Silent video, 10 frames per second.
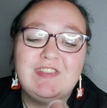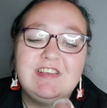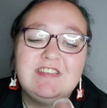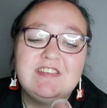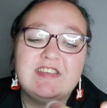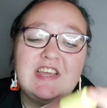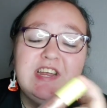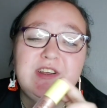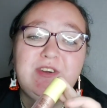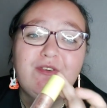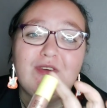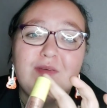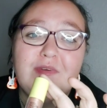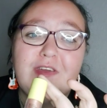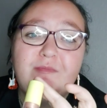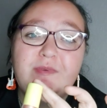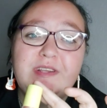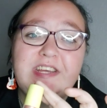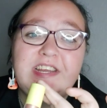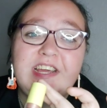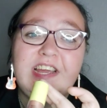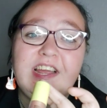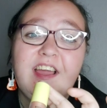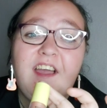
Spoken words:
This is in Creamy Bellini,